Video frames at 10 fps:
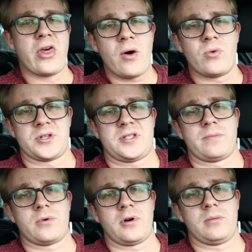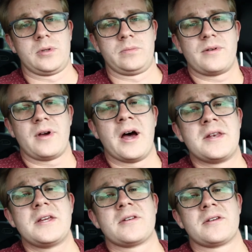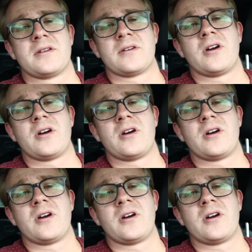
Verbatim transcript: That was the problem. I needed